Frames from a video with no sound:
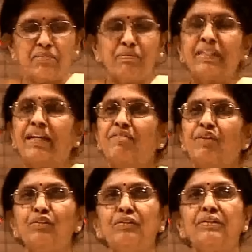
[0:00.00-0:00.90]
But I
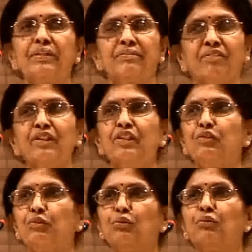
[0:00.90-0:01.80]
wanted
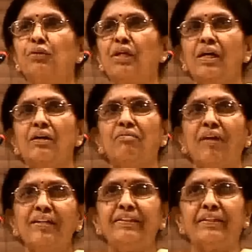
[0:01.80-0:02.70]
to know
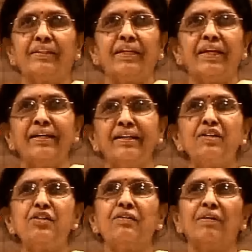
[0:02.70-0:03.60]
what the
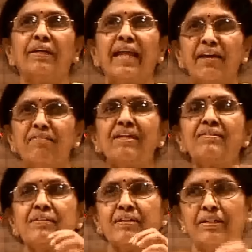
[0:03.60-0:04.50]
English
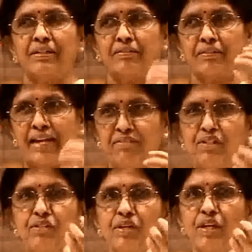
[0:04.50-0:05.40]
language
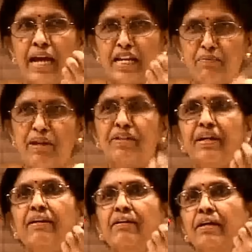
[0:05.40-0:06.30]

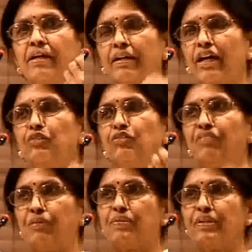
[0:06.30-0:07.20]
animated cartoon
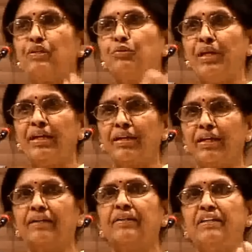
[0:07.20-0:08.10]
films are doing,
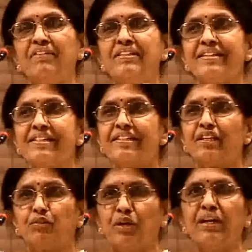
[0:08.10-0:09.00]
TV serials
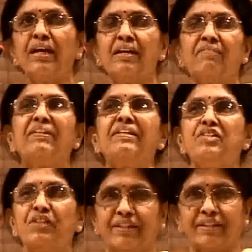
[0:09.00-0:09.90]
are doing with the
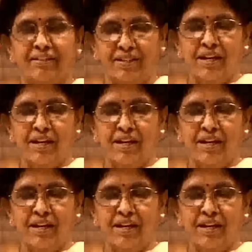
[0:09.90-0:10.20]
children.